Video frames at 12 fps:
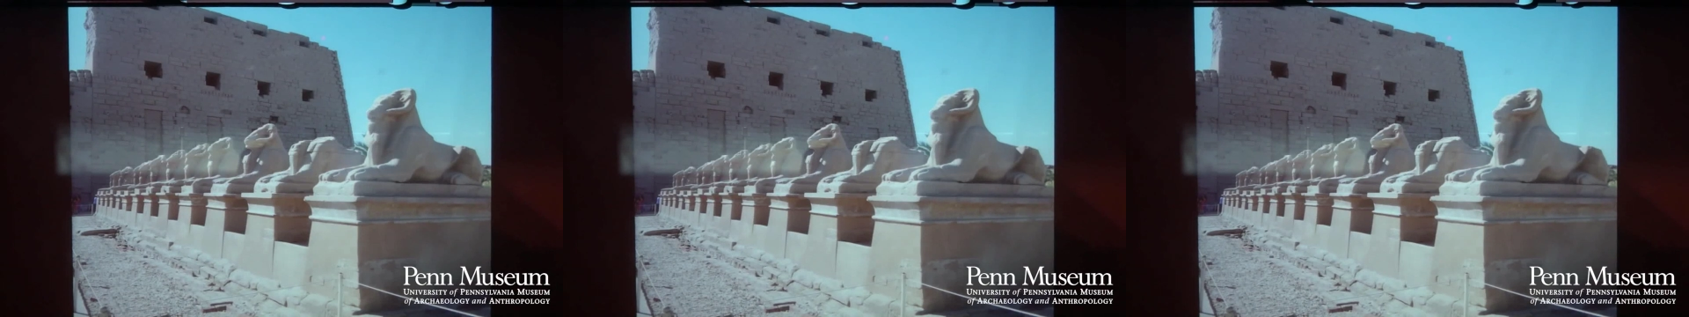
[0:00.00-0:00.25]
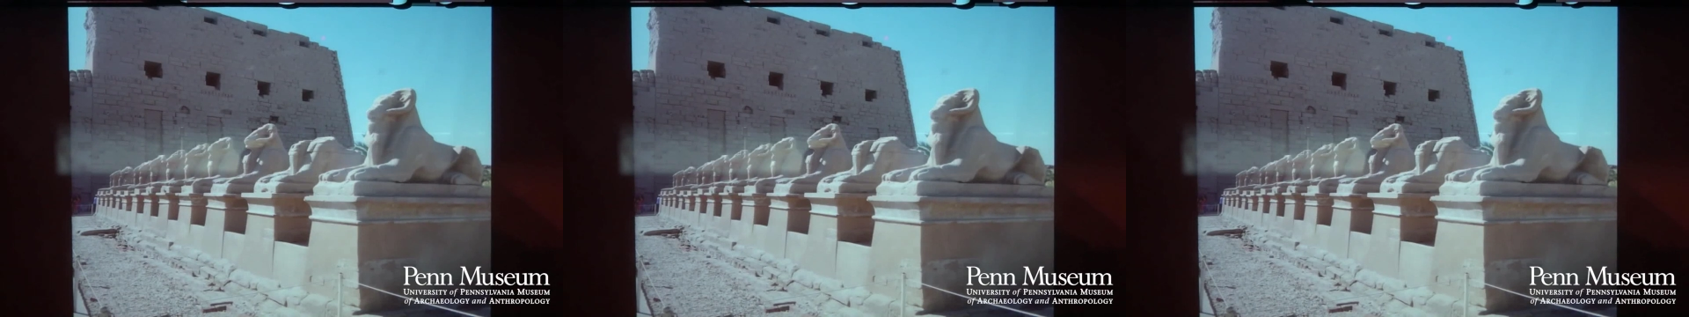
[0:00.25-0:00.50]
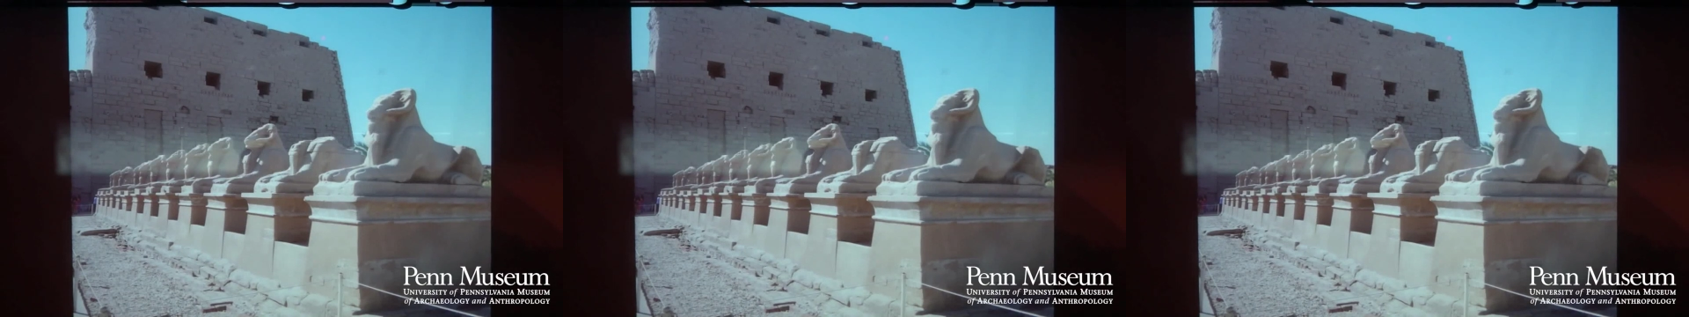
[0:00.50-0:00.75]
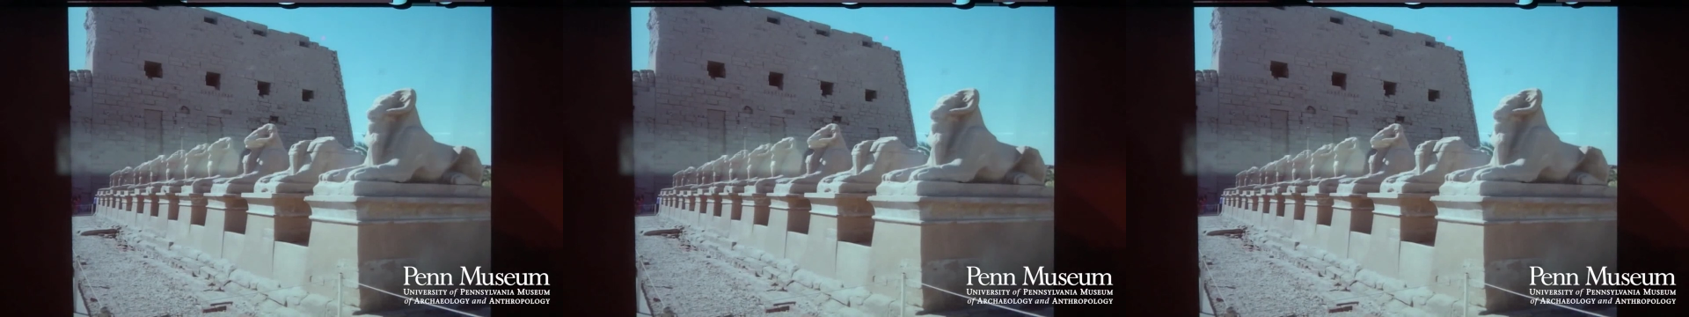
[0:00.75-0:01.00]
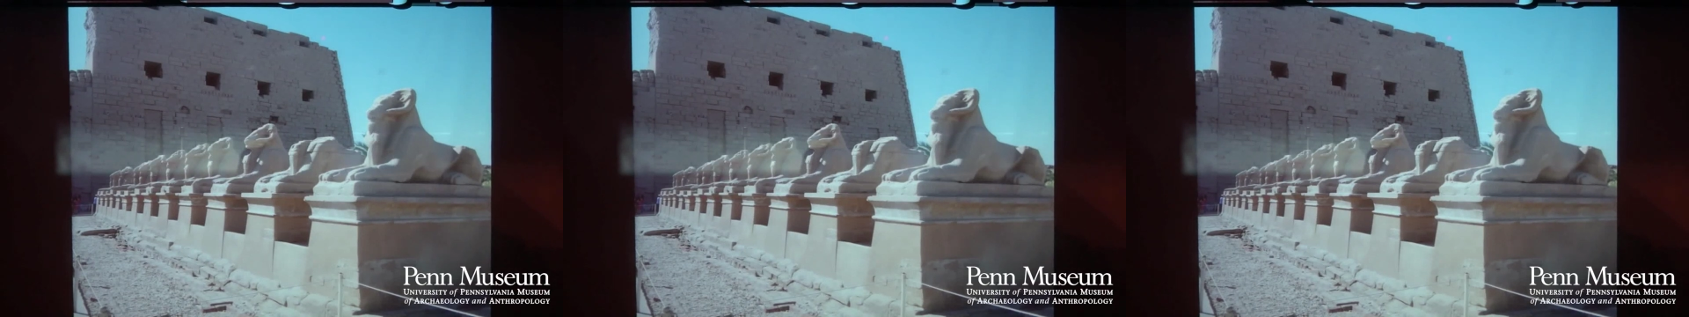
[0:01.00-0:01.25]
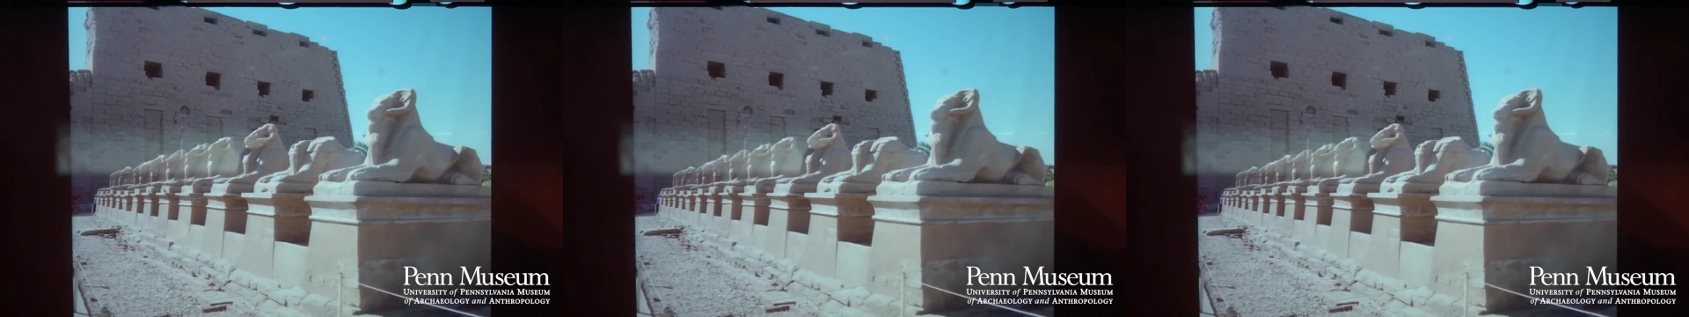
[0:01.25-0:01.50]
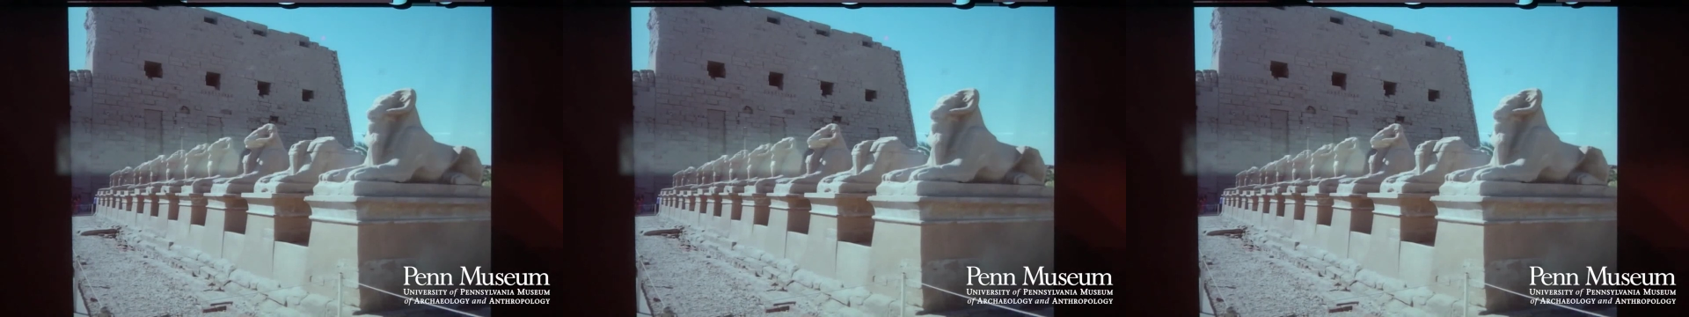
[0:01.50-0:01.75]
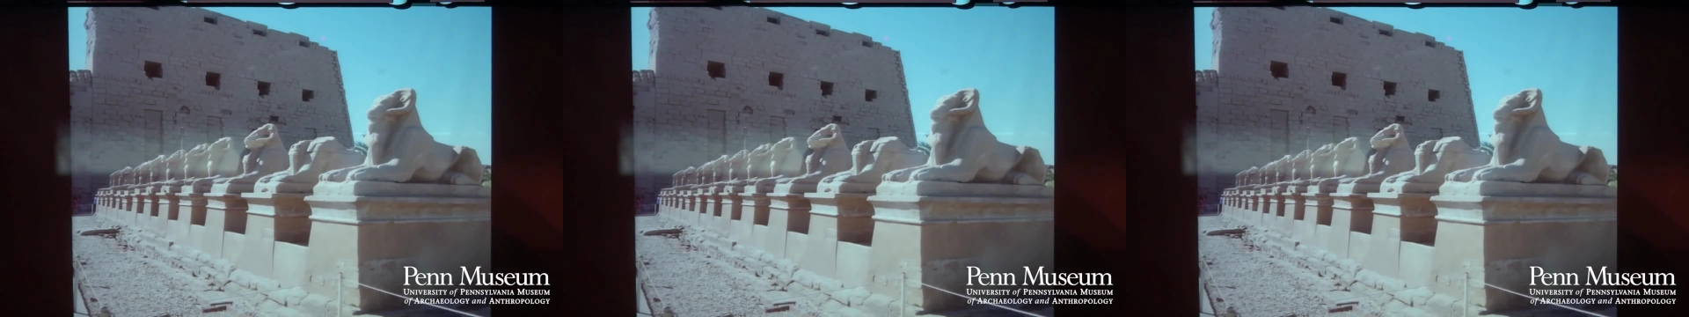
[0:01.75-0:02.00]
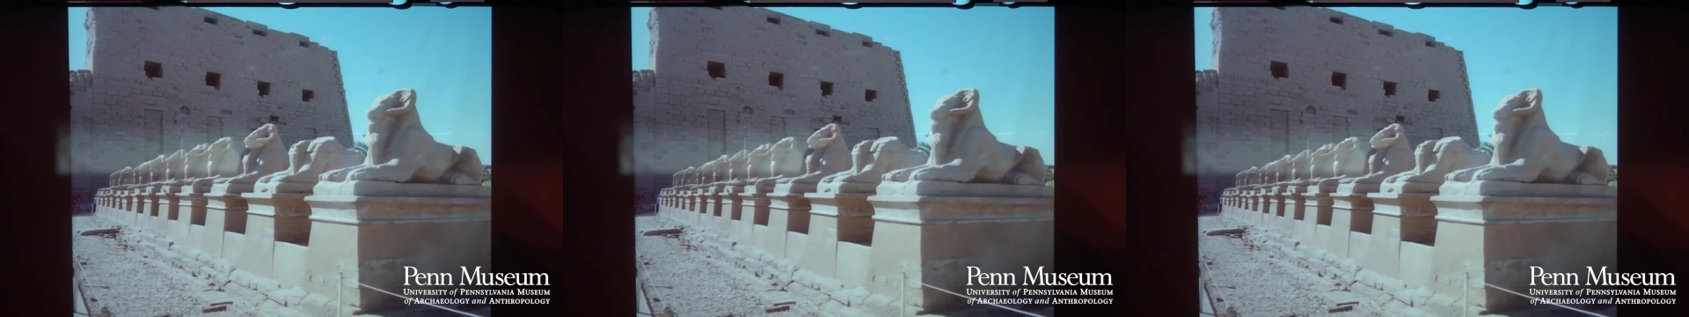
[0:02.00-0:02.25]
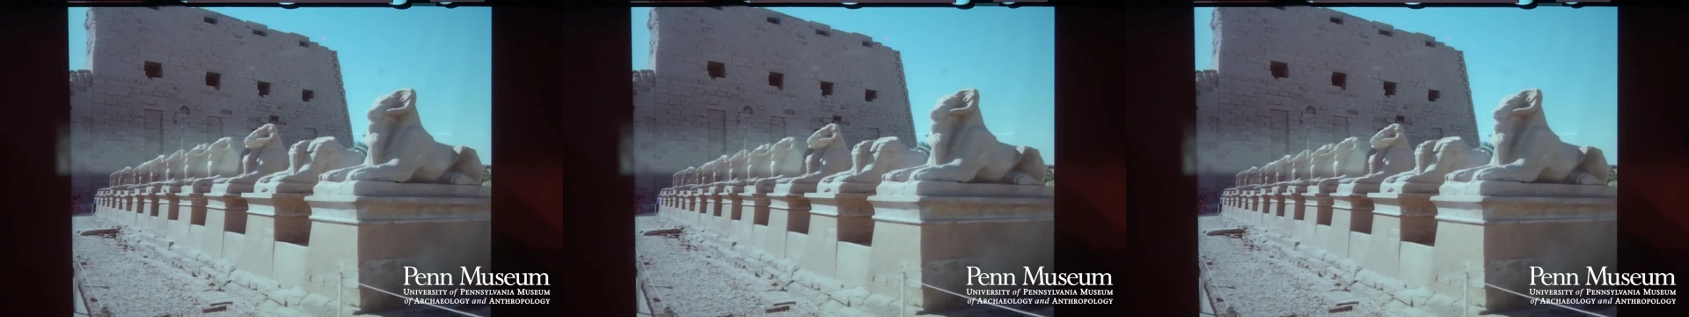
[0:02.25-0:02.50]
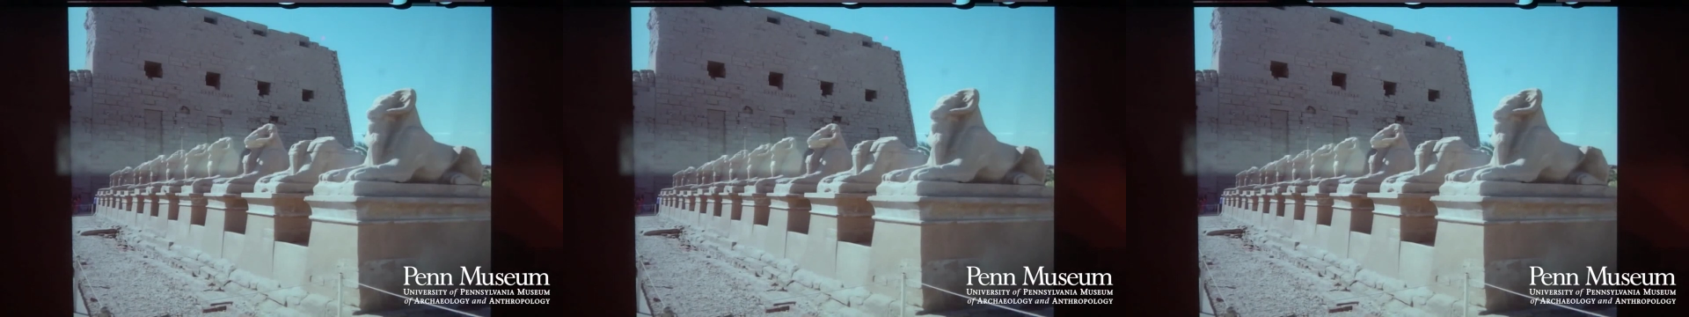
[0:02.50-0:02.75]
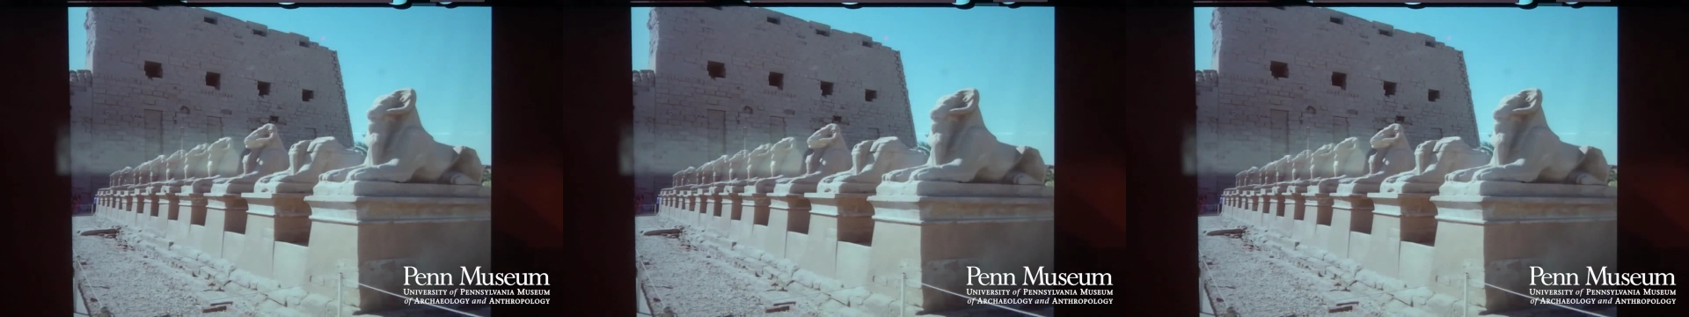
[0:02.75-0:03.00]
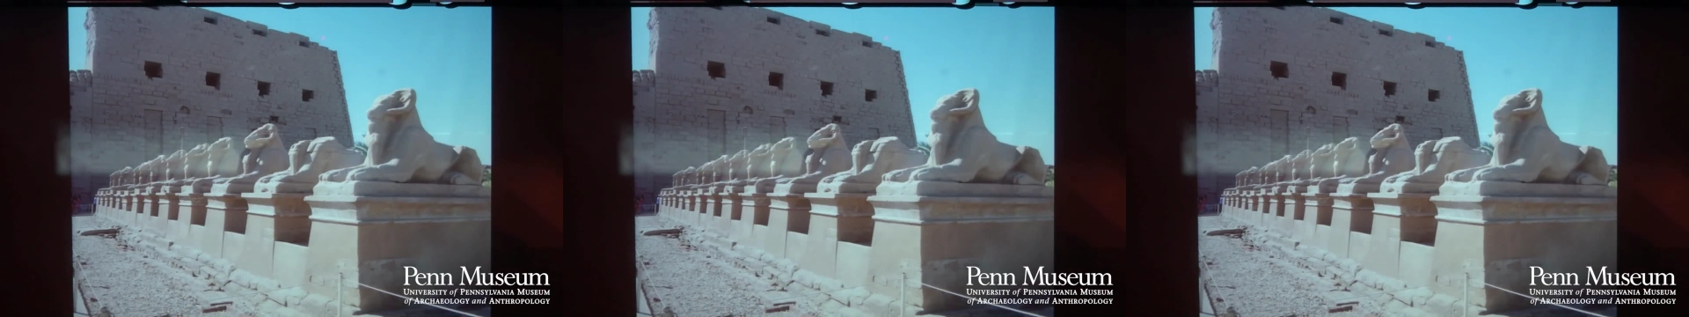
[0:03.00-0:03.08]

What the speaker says: (no speaker visible)